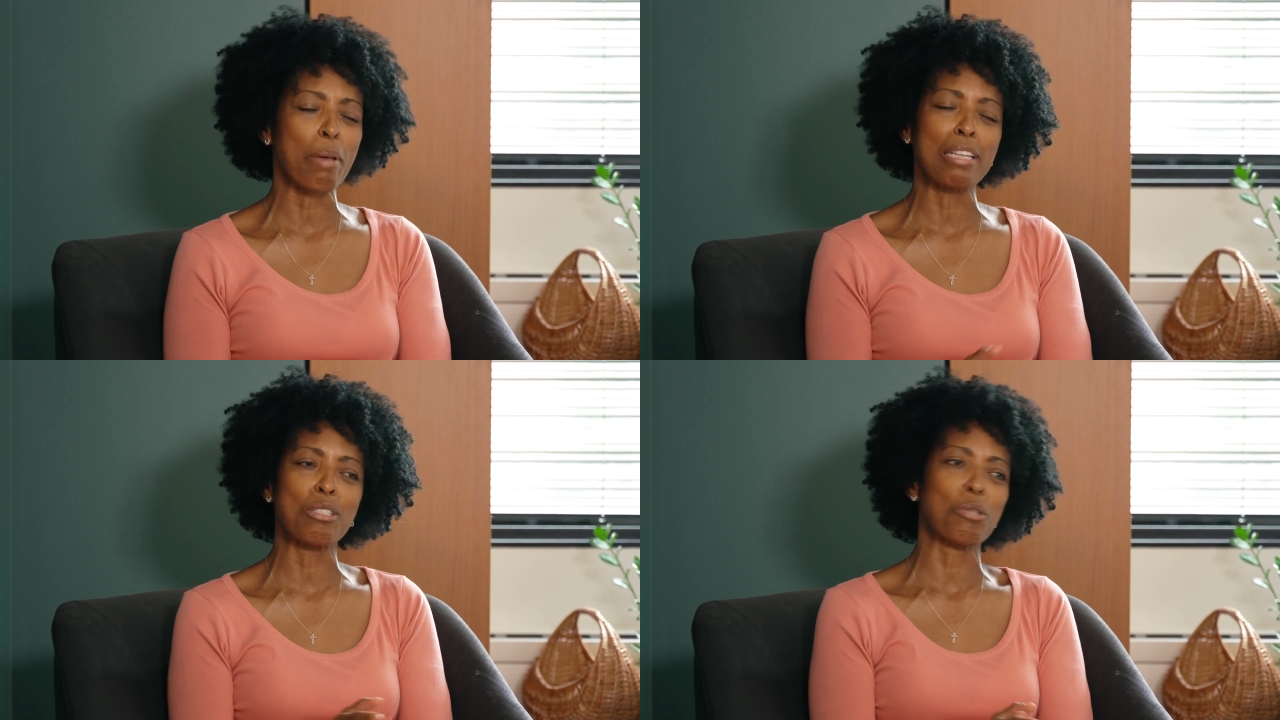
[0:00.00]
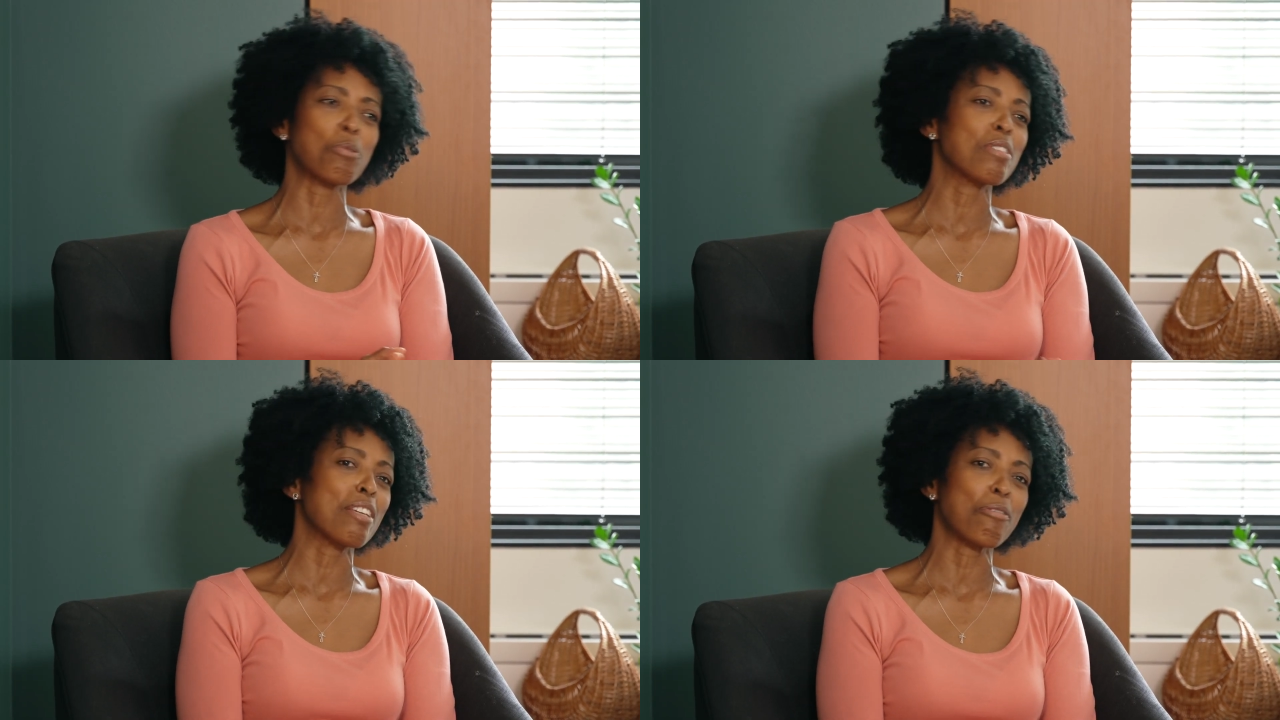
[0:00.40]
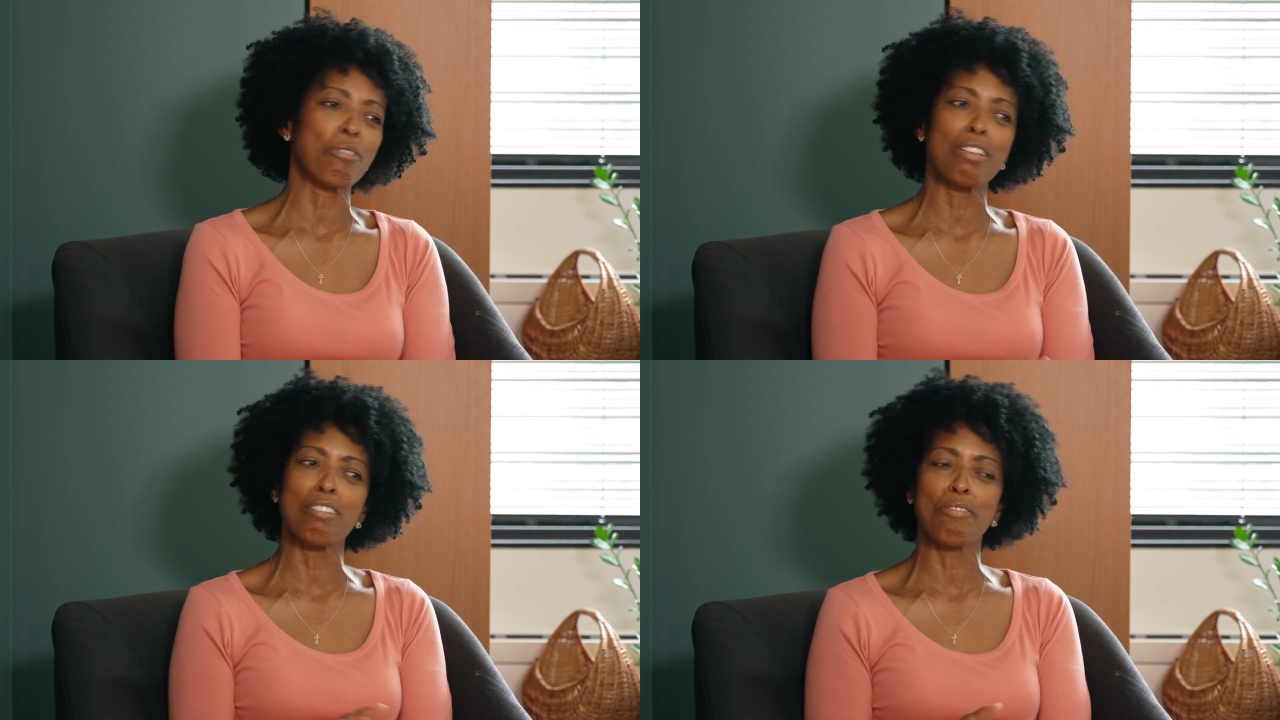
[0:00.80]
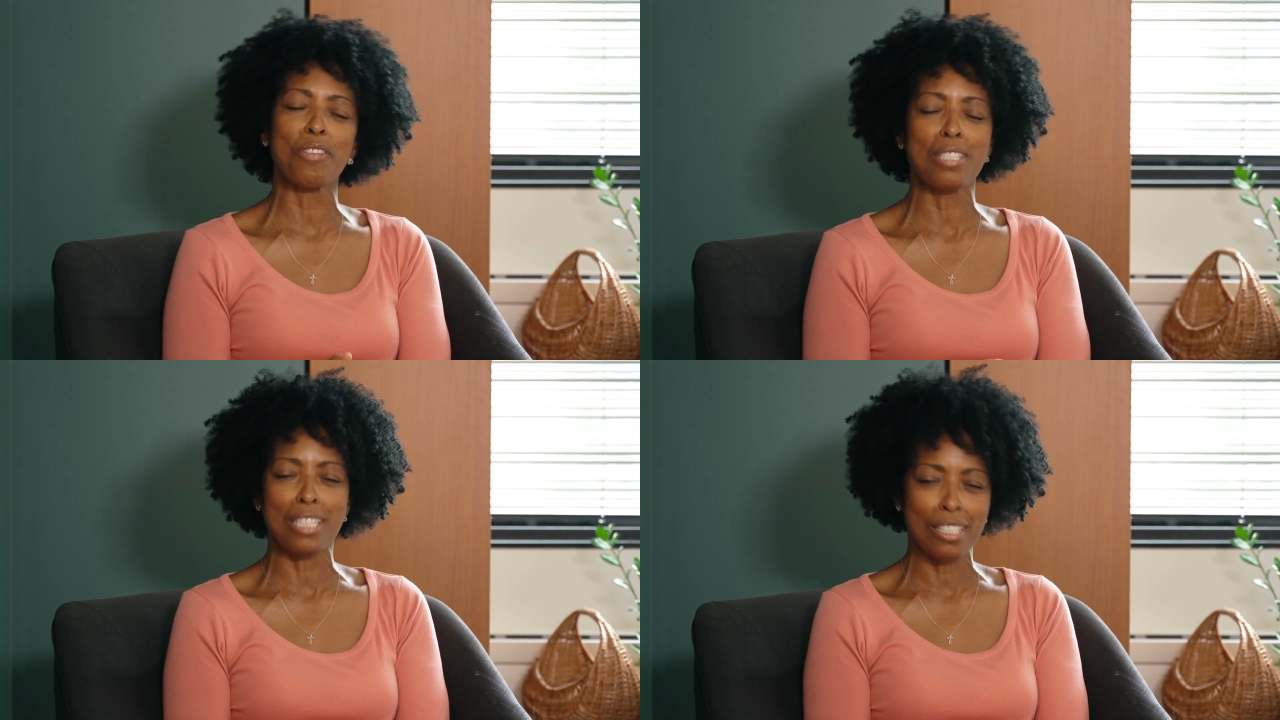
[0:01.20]
by two different
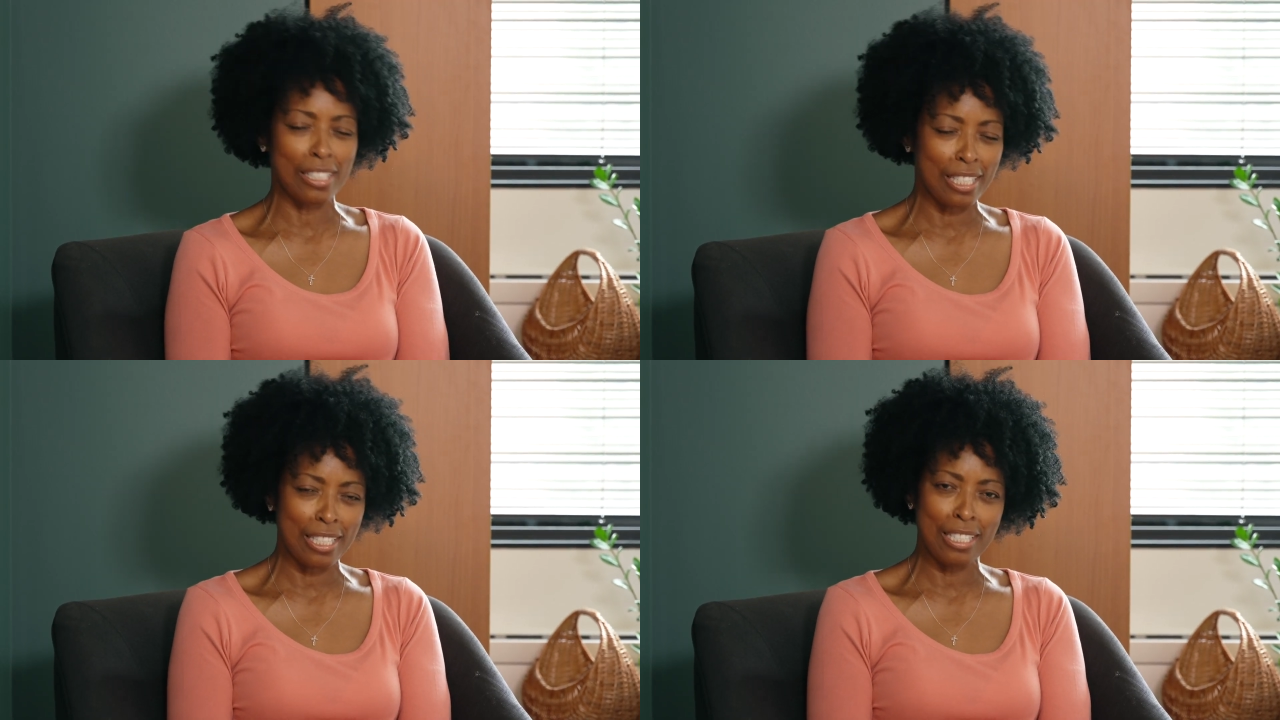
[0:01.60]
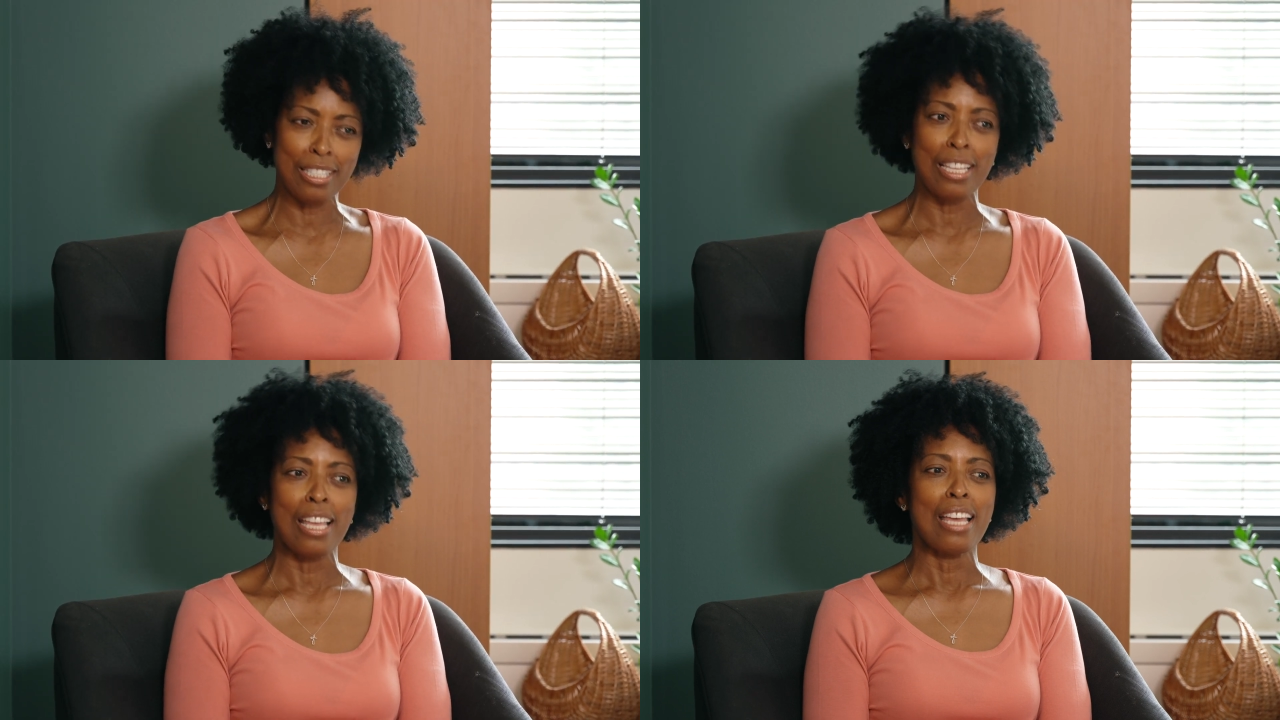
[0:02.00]
facilities,